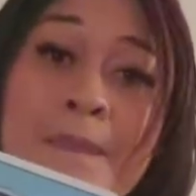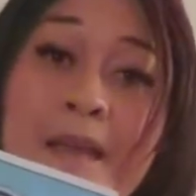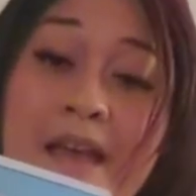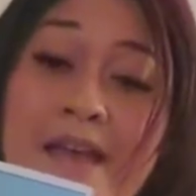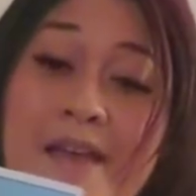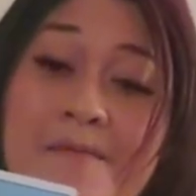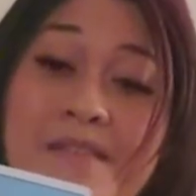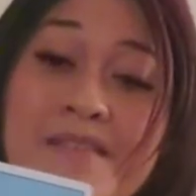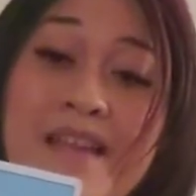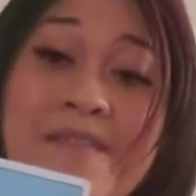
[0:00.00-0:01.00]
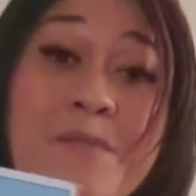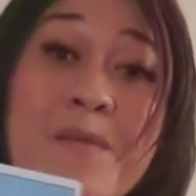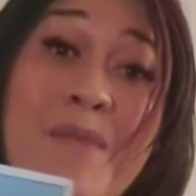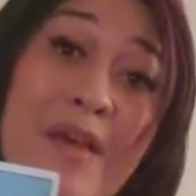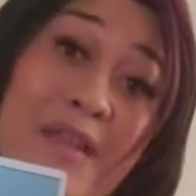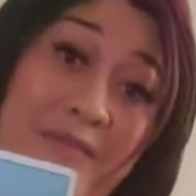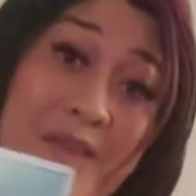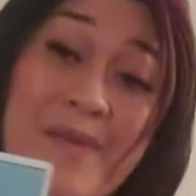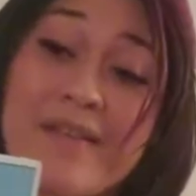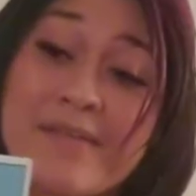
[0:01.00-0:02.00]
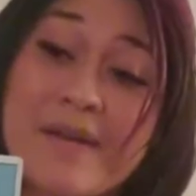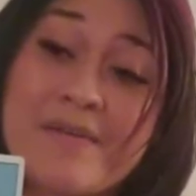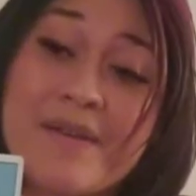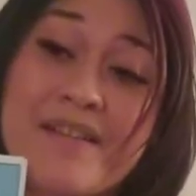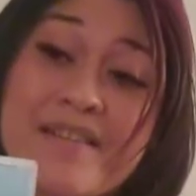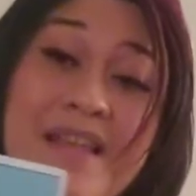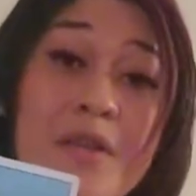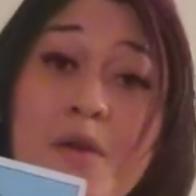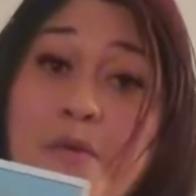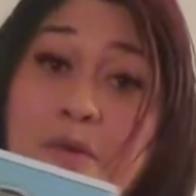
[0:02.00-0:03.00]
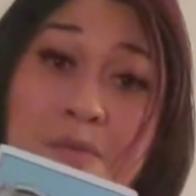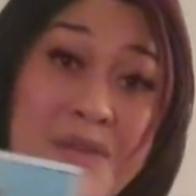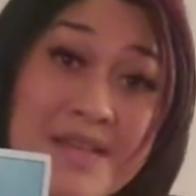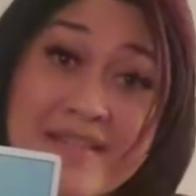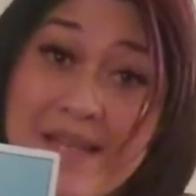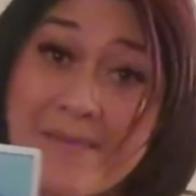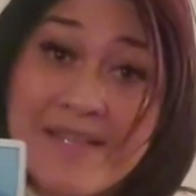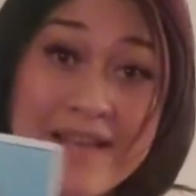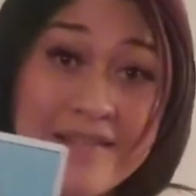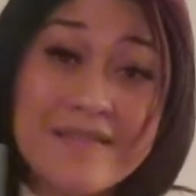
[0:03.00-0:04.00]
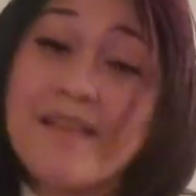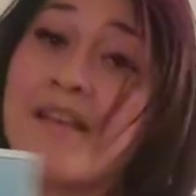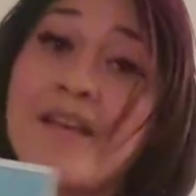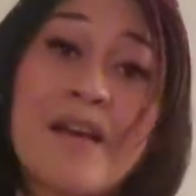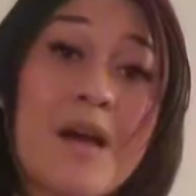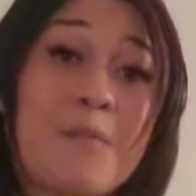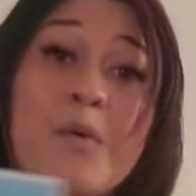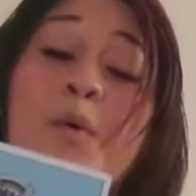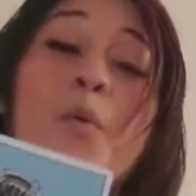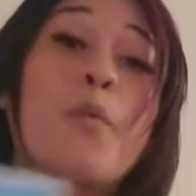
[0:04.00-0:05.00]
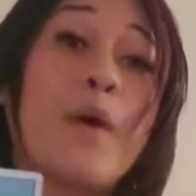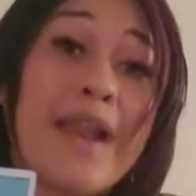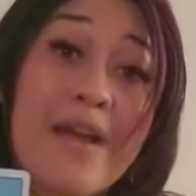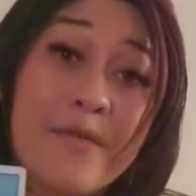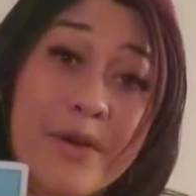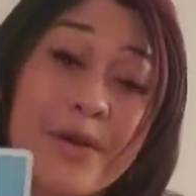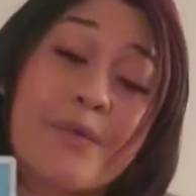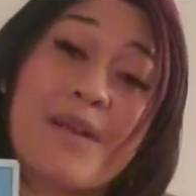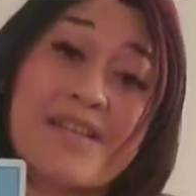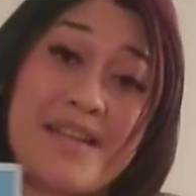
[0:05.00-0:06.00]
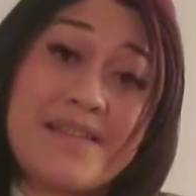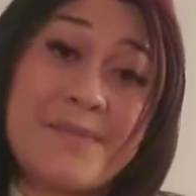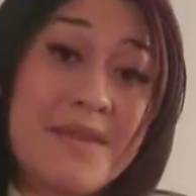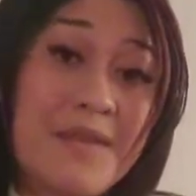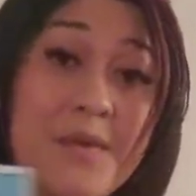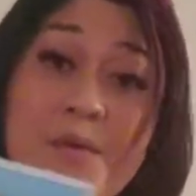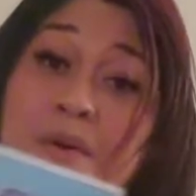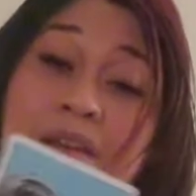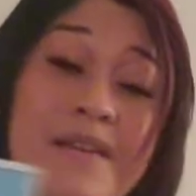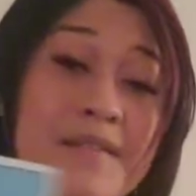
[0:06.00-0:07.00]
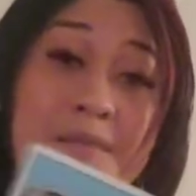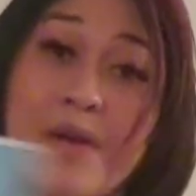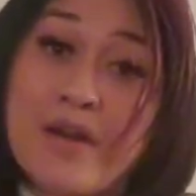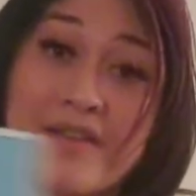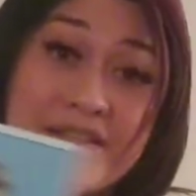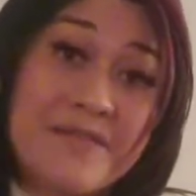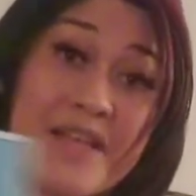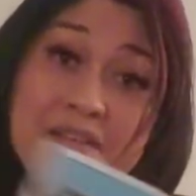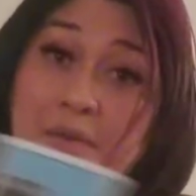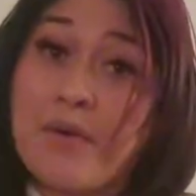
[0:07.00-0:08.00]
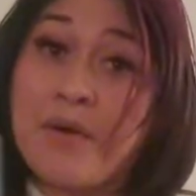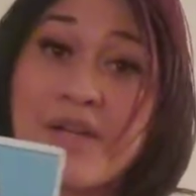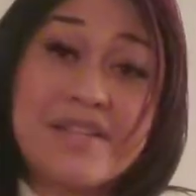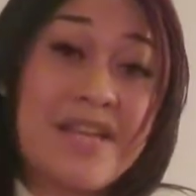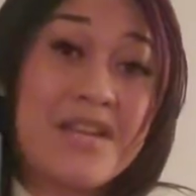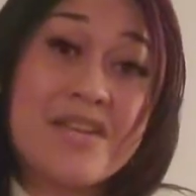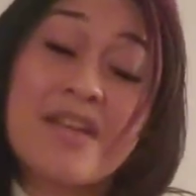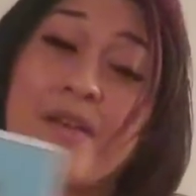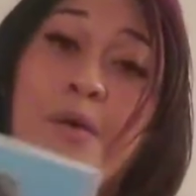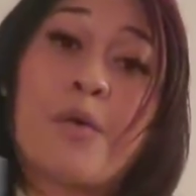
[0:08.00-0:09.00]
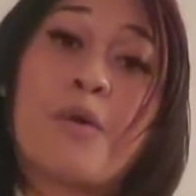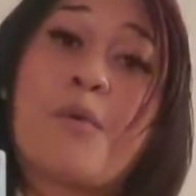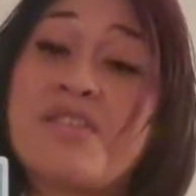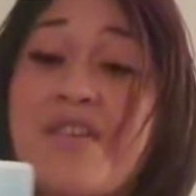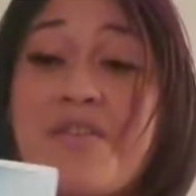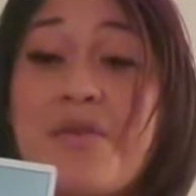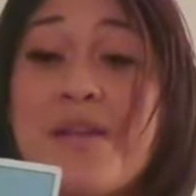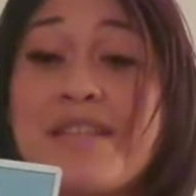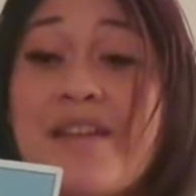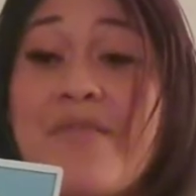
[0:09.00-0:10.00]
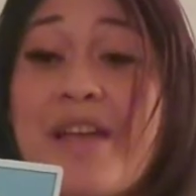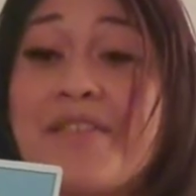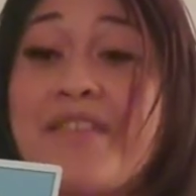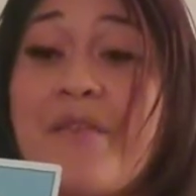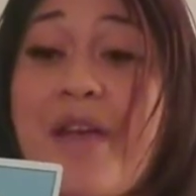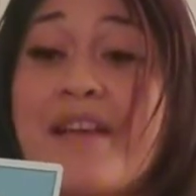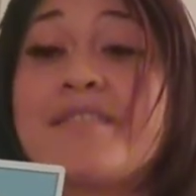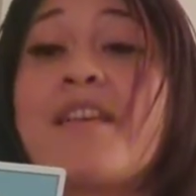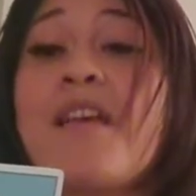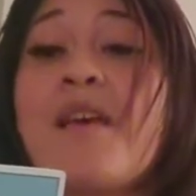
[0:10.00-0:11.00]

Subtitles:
Doesn't have to be male and female is what I was trying to say. Could be a same-sex couple, whatever resonates with you, regardless of sexual orientation or what gender you identify yourself as.